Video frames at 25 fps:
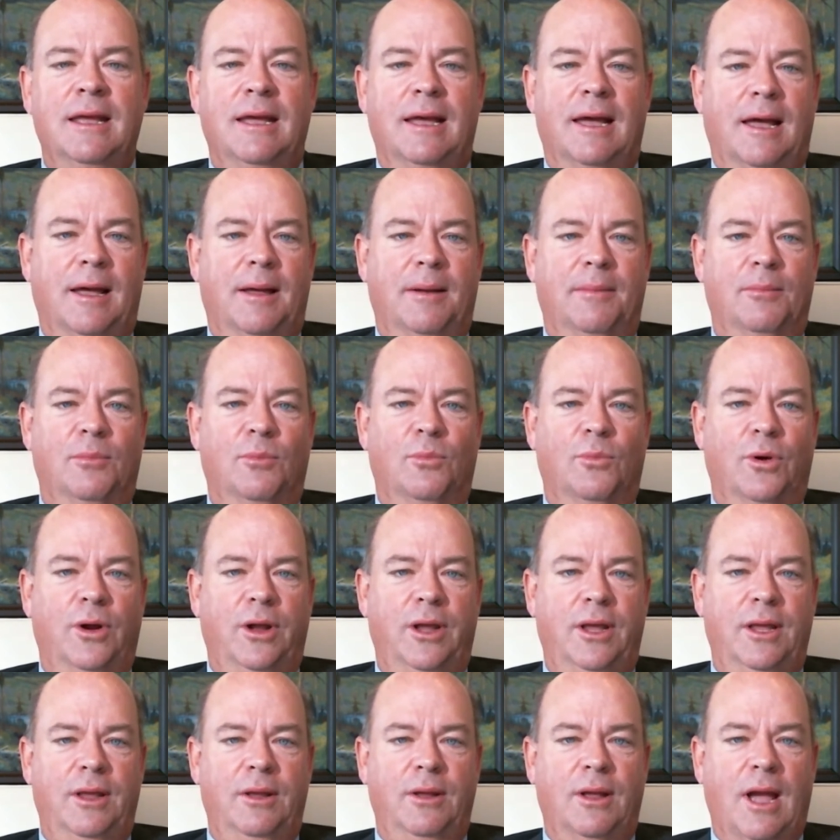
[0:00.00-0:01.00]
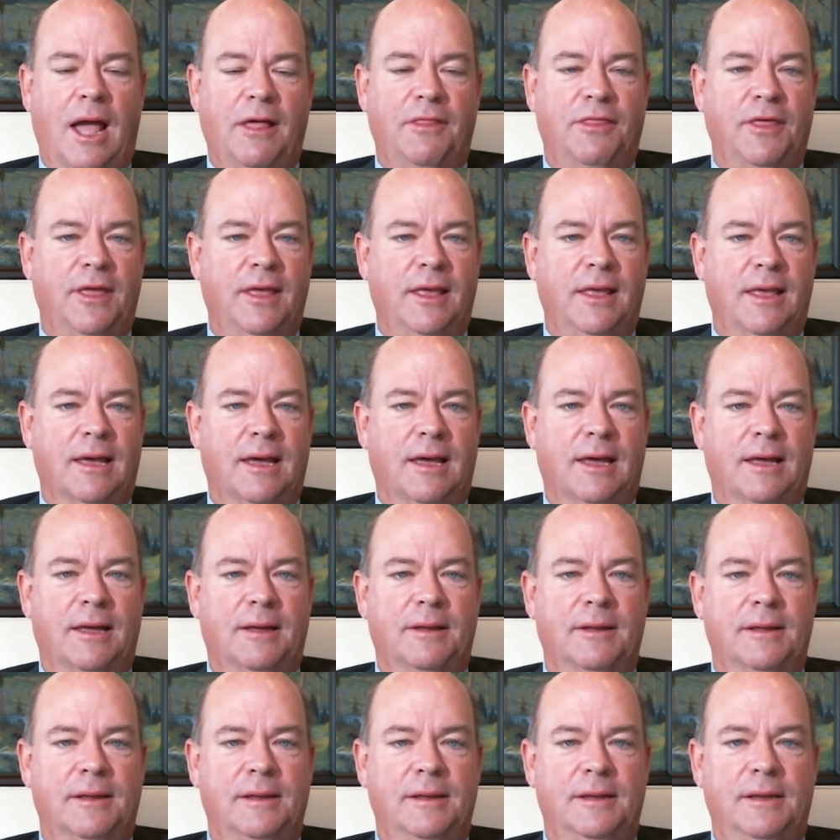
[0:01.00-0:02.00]
I think
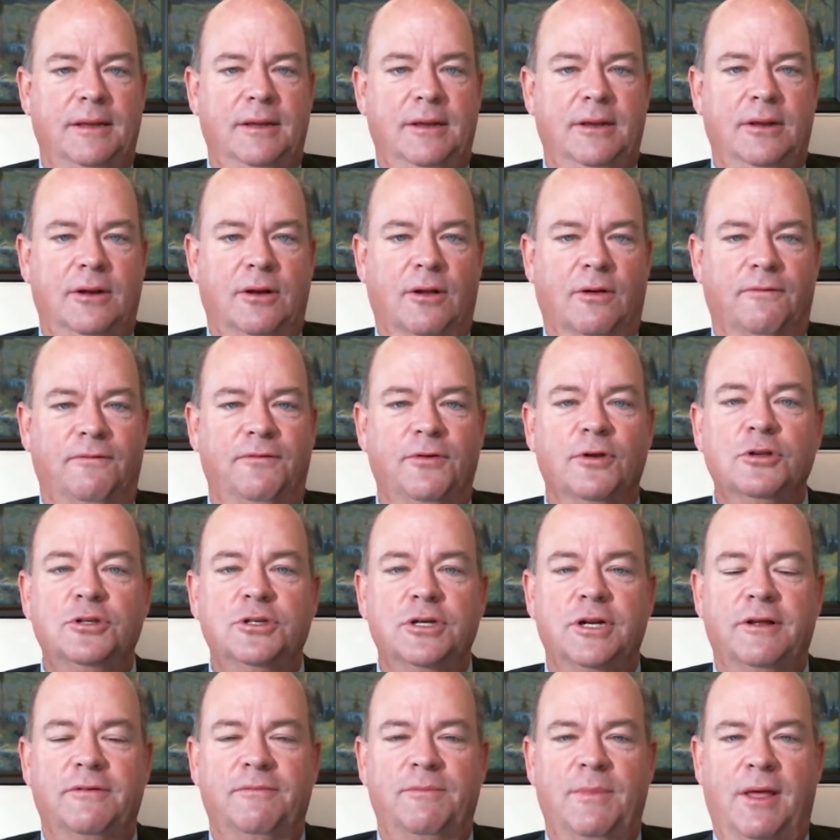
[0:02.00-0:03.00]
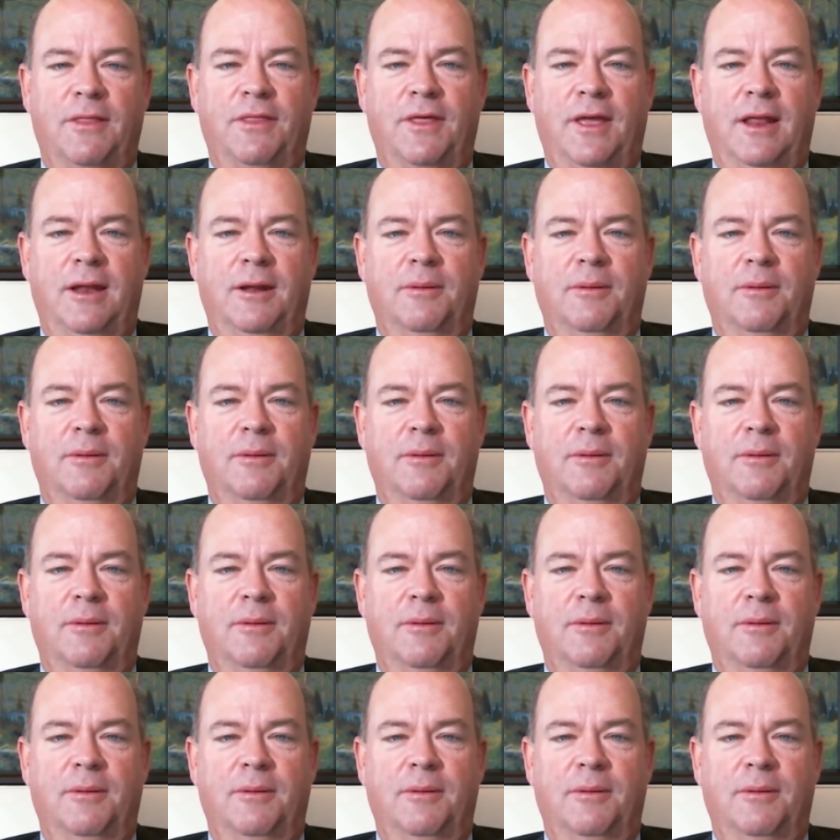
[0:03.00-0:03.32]
fugitive methane